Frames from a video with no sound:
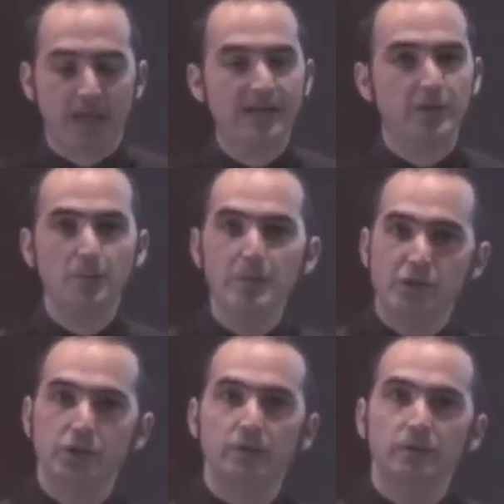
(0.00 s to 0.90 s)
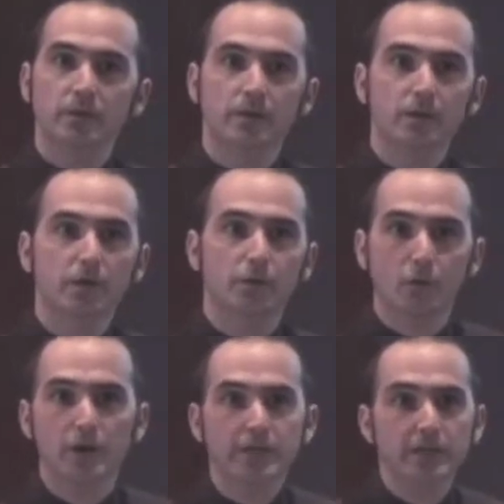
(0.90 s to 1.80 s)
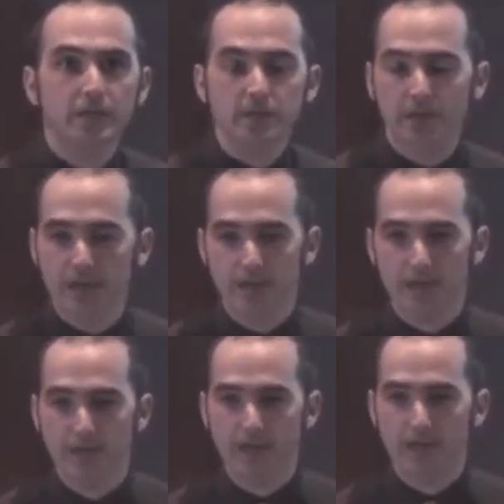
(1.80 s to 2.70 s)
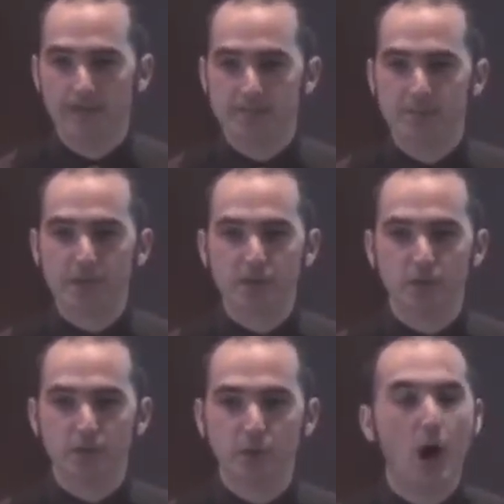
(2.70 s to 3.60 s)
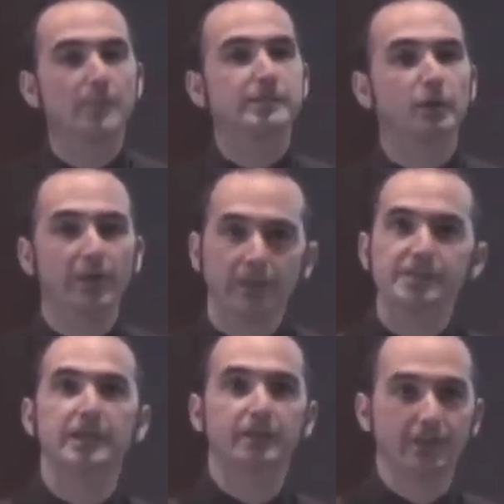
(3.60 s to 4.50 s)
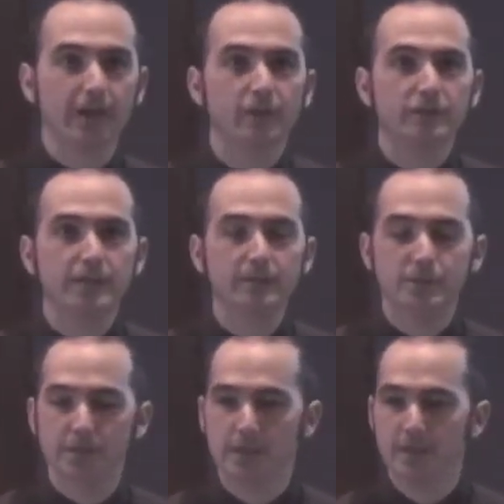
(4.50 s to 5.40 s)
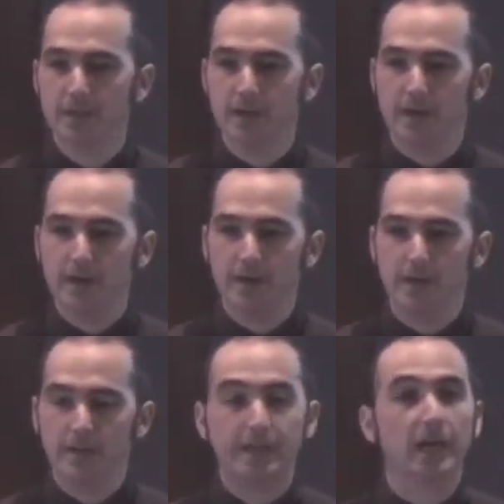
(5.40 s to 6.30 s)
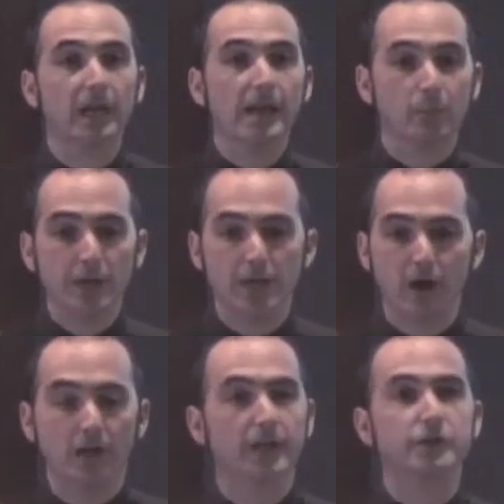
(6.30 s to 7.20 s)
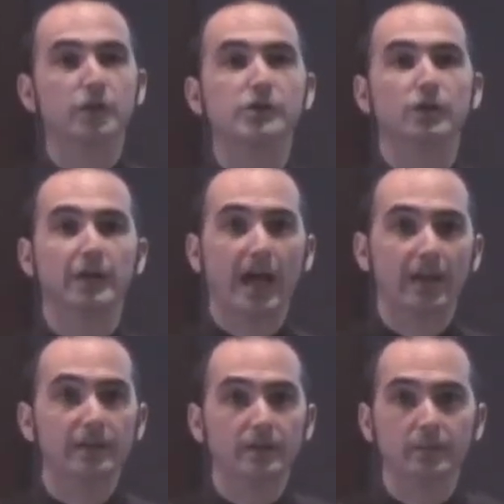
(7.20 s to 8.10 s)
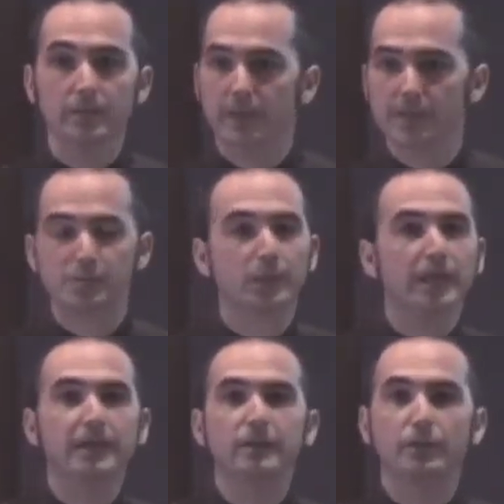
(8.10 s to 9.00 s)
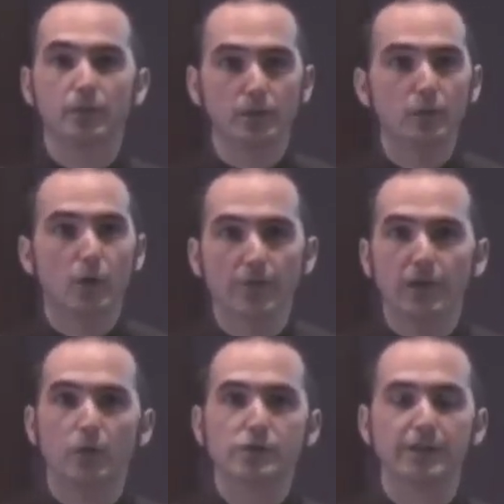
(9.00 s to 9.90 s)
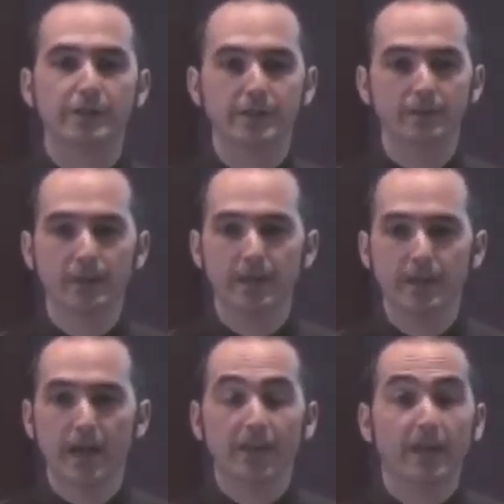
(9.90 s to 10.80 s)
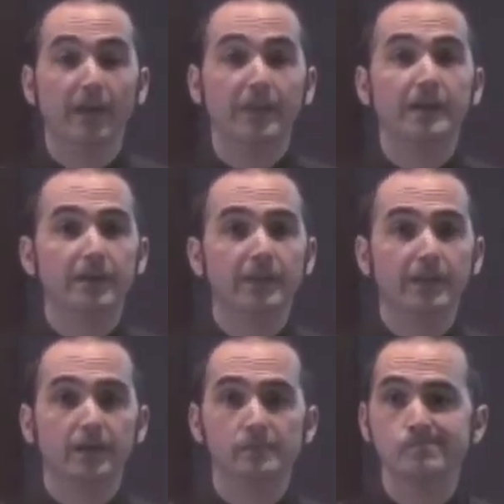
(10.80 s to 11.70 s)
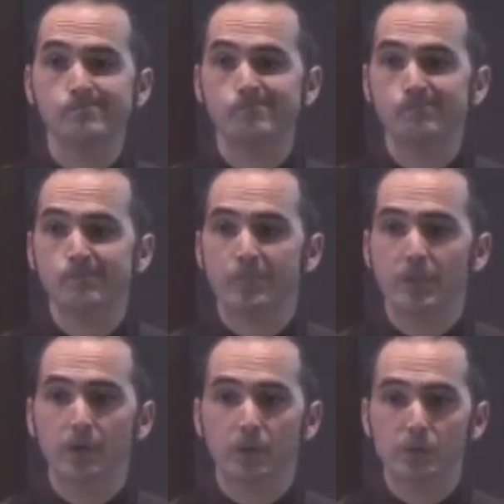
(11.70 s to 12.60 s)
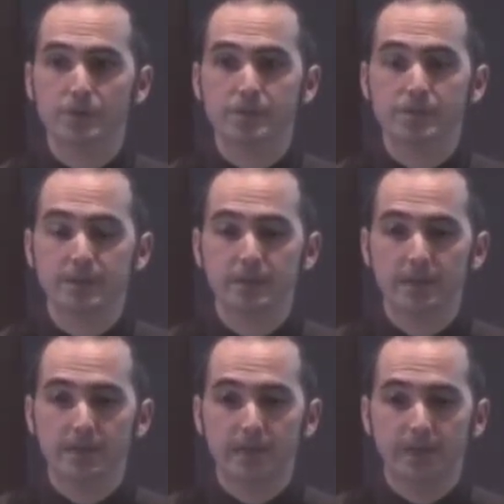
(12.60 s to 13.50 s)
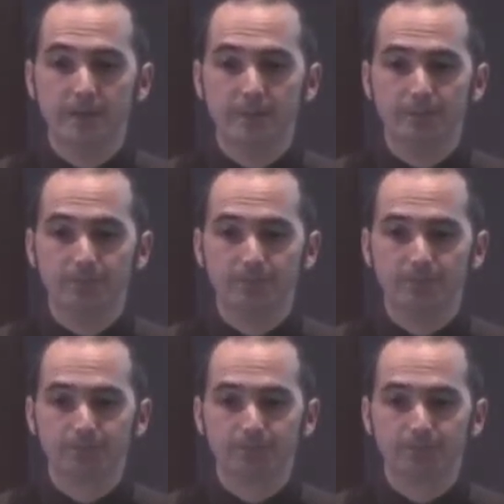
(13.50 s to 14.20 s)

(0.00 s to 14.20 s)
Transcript: has a mission for a year uh, and a special obstacle that they set to the other teams. Uh, they collaborate on a liturgical calendar that is played through over the course of the year. And then at the end of the year, those um,